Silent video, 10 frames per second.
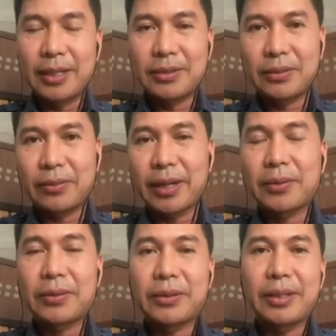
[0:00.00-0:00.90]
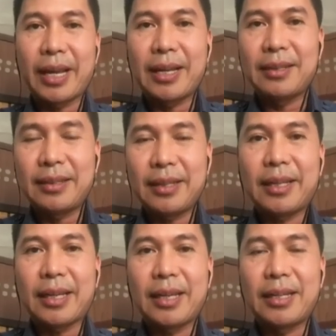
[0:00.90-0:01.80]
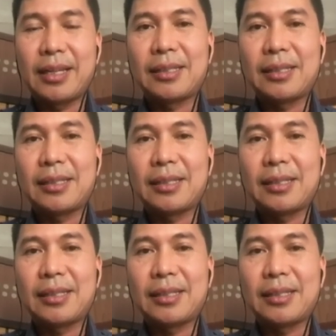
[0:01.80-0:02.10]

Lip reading: record anything and that's